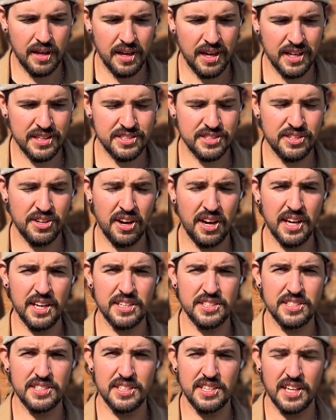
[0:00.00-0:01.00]
it's
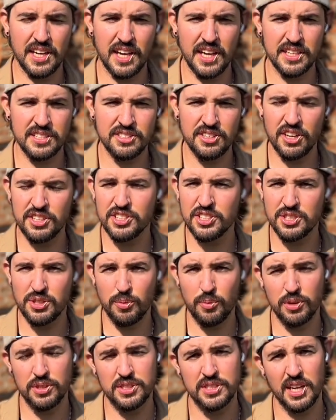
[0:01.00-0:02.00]
not just
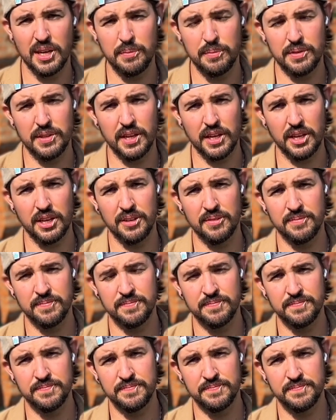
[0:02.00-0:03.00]
a one-time thing.
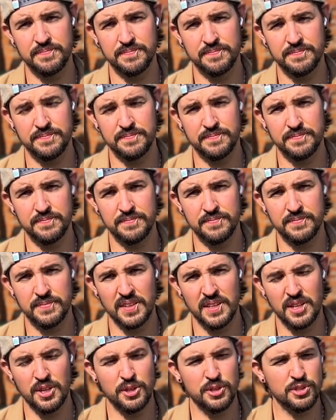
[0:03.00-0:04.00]

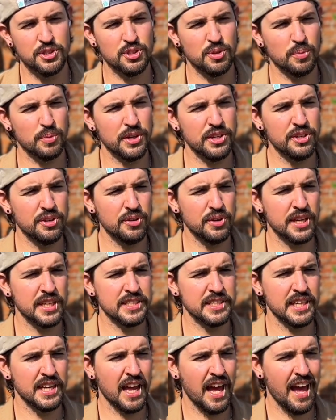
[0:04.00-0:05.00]
Surrender
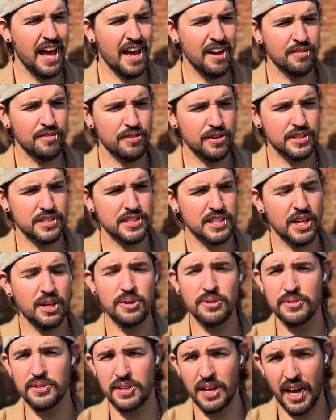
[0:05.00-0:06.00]
is in every
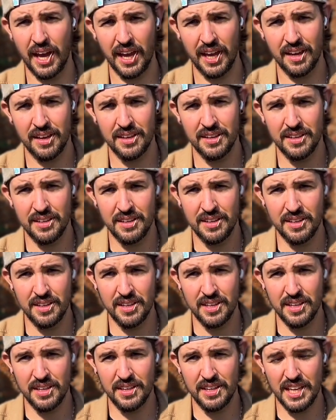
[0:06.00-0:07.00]
single day,
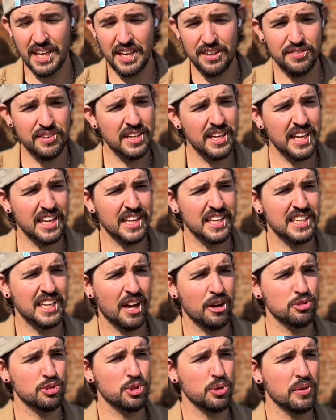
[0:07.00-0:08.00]
even getting
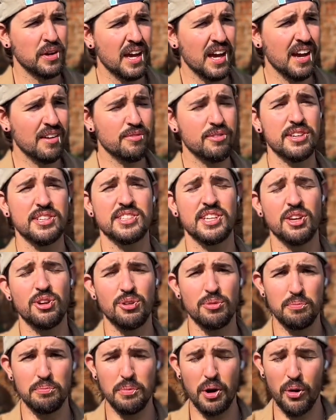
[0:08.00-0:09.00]
down to in every
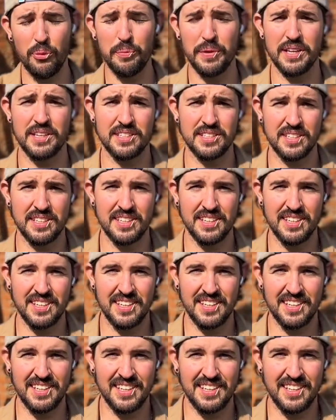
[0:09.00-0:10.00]
single moment.
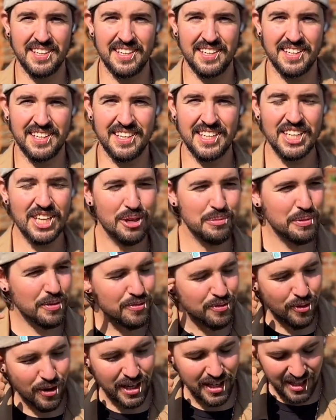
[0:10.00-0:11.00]
You know,
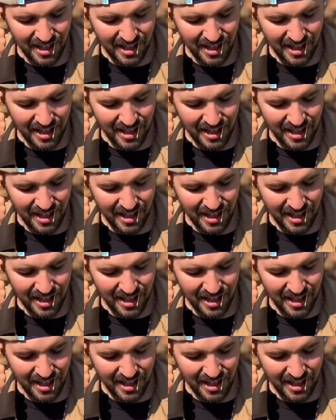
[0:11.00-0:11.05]
before I